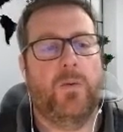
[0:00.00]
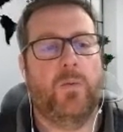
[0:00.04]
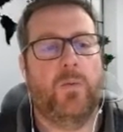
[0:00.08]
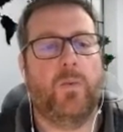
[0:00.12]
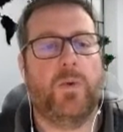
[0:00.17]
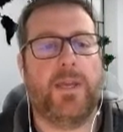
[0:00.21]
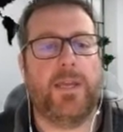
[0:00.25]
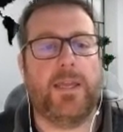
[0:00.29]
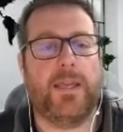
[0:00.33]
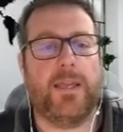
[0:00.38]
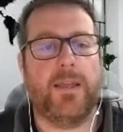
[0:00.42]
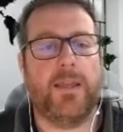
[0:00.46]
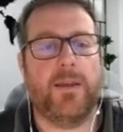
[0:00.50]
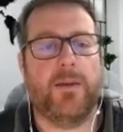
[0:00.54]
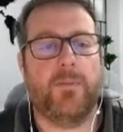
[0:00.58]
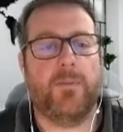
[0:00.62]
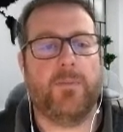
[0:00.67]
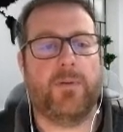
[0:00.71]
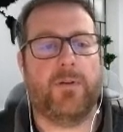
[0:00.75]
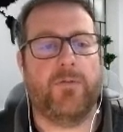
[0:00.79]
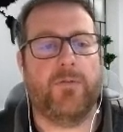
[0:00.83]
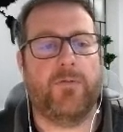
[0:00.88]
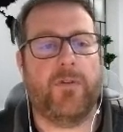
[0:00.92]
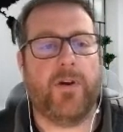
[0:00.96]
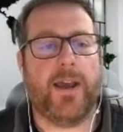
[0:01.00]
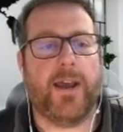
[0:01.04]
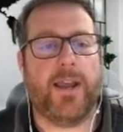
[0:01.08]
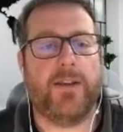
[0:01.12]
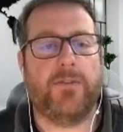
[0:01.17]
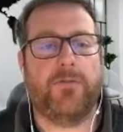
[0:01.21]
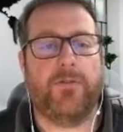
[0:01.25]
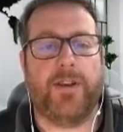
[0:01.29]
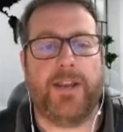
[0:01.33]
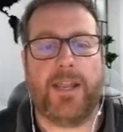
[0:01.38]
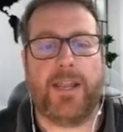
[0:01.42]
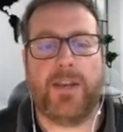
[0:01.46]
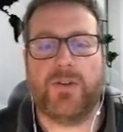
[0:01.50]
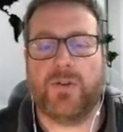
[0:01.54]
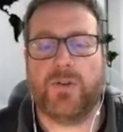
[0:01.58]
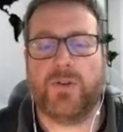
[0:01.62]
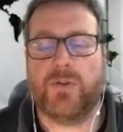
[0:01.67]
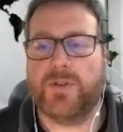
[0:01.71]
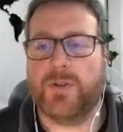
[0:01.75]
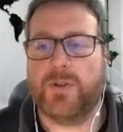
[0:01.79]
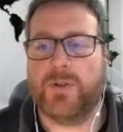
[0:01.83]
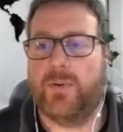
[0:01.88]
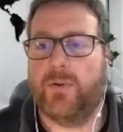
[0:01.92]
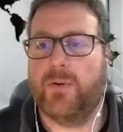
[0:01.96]
We provide
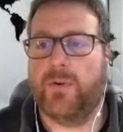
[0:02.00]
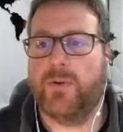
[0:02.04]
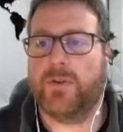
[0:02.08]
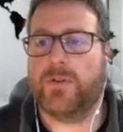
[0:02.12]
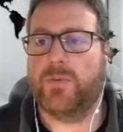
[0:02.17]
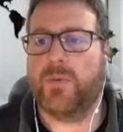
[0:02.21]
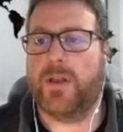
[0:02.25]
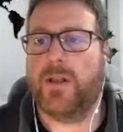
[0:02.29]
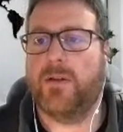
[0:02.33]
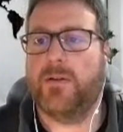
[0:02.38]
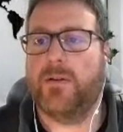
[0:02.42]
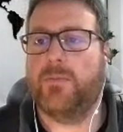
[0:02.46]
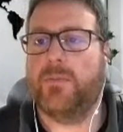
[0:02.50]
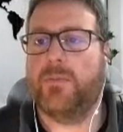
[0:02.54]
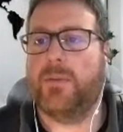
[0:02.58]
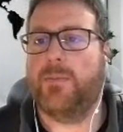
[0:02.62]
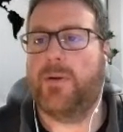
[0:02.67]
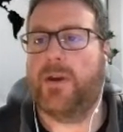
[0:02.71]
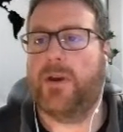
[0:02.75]
financial support as well. We